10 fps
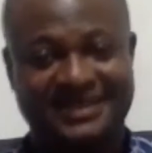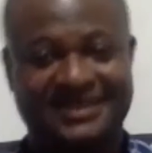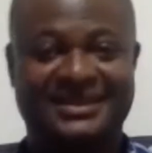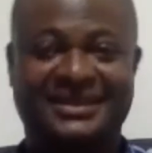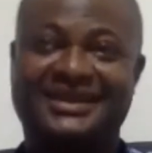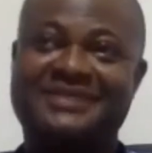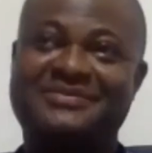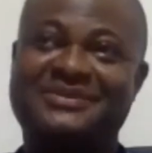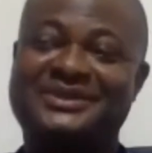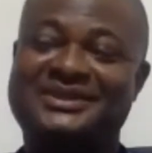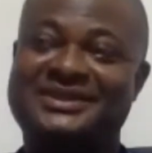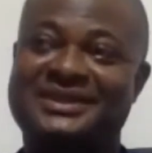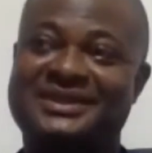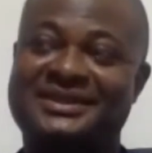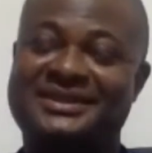Yeah, that book is
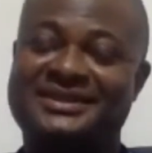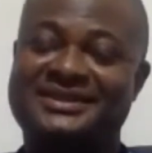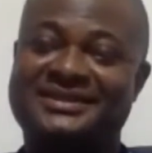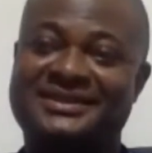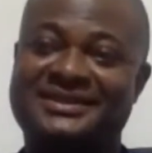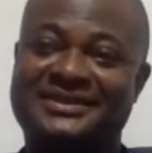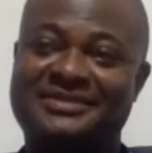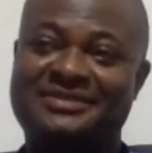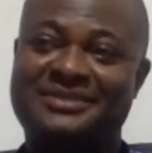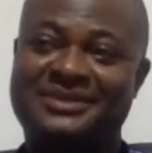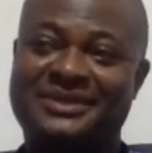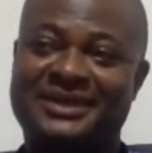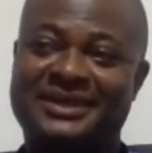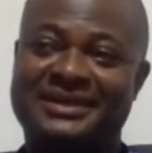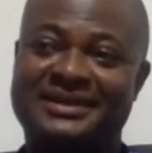a great book.
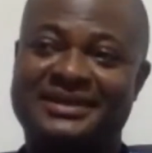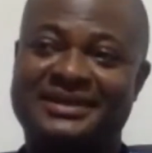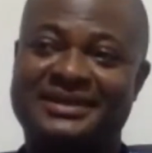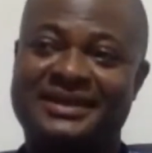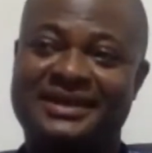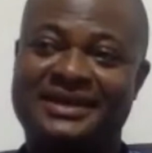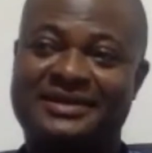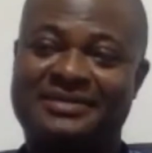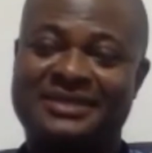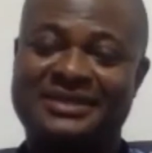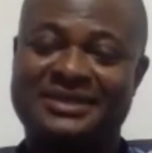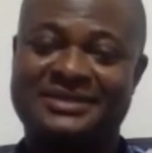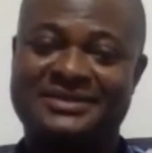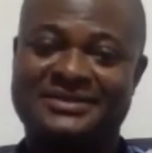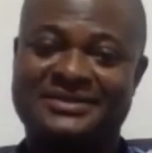I recommend it
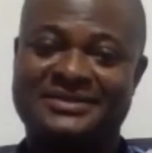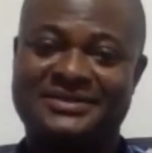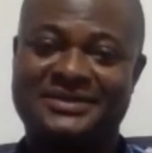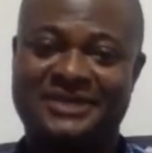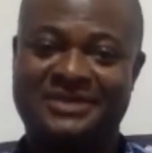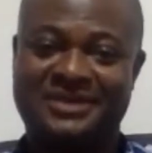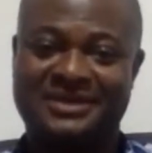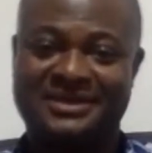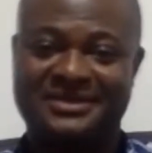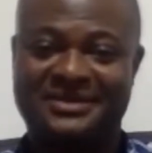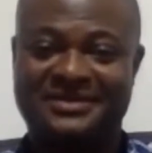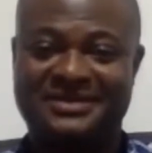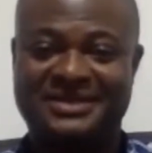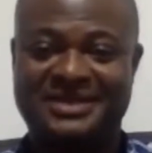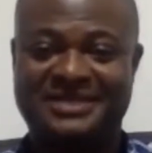to anyone. If you have
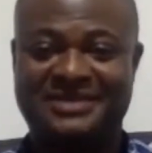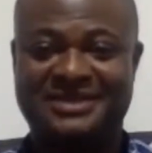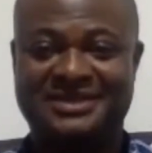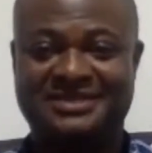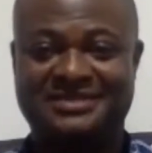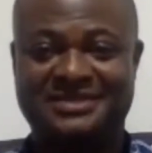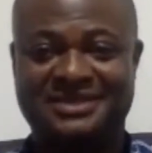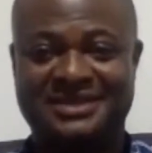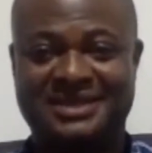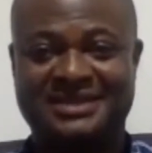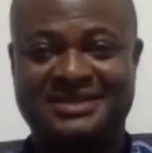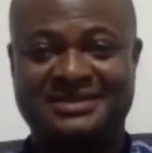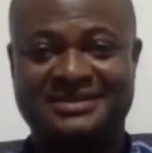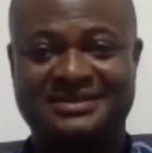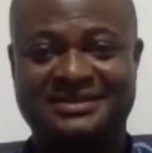the time, you can just put the
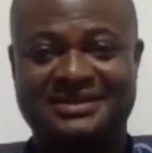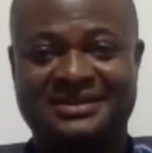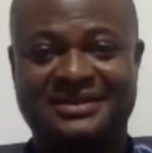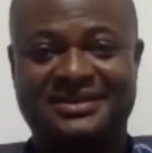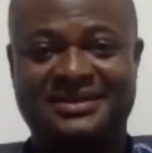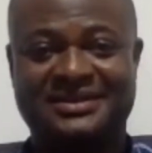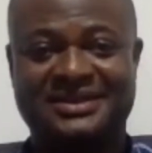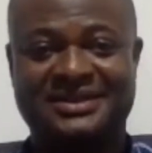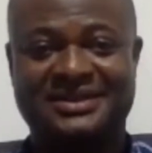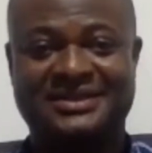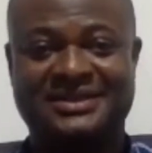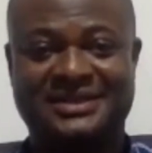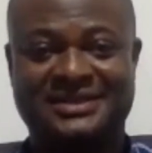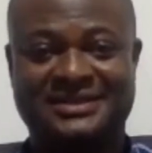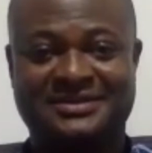title and the author in the chat
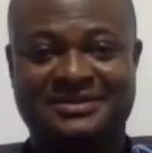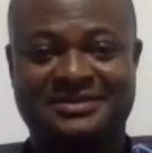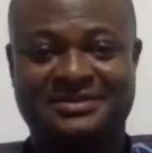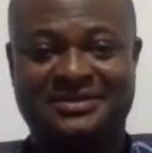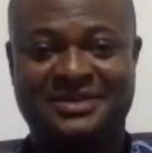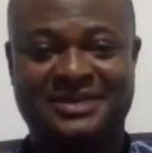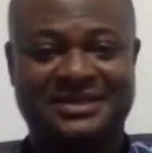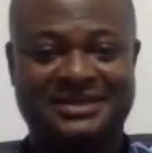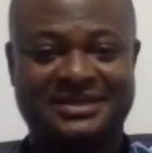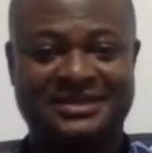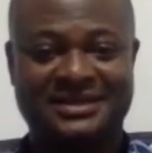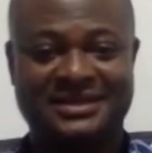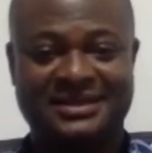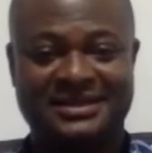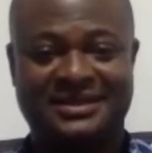so people can
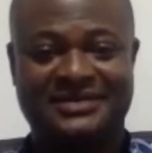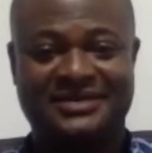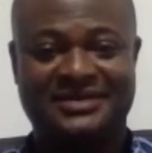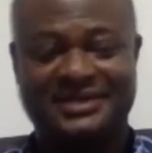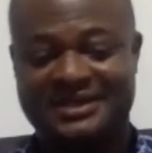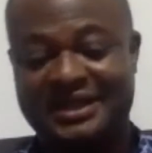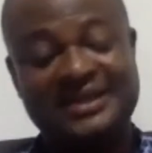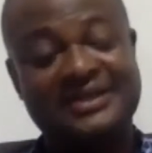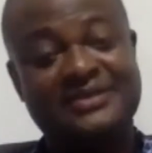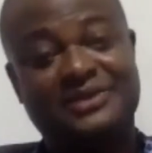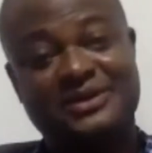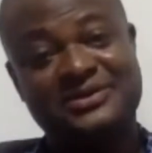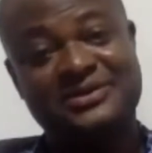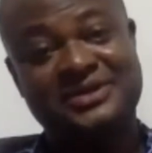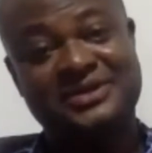read it. Anyone
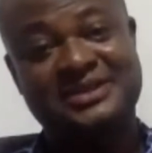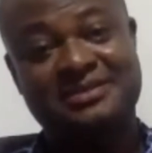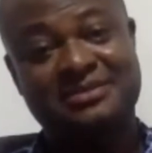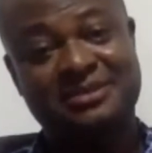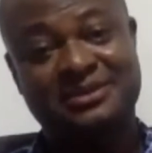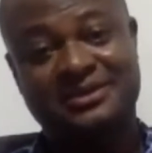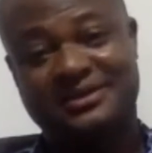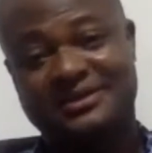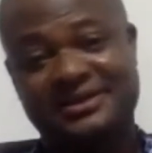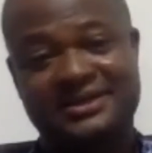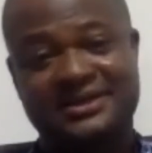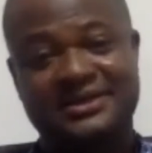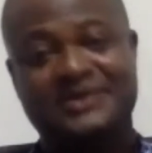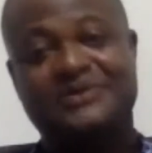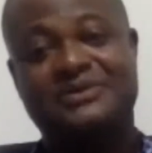who reads that book
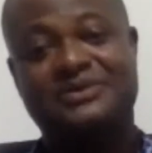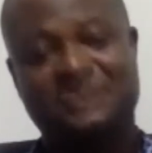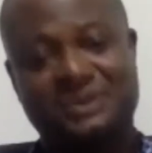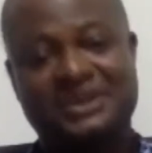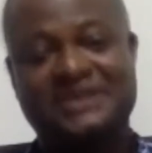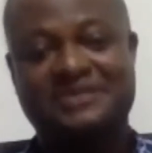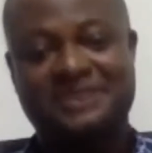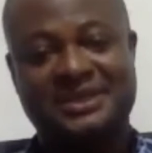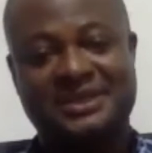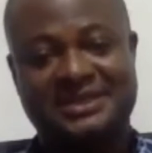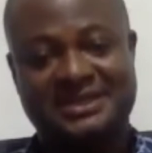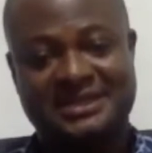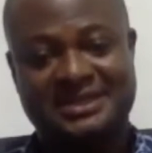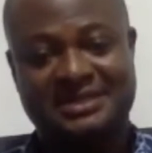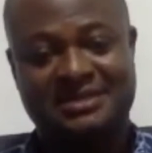would experience a
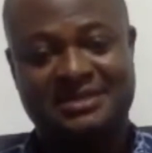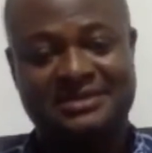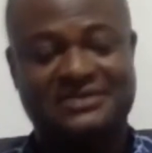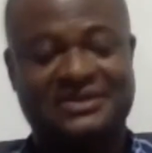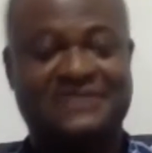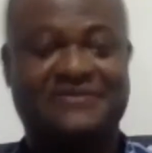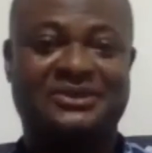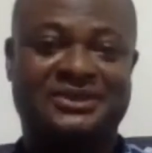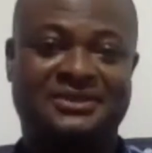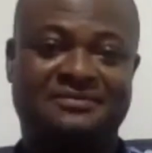certain amount of transformation.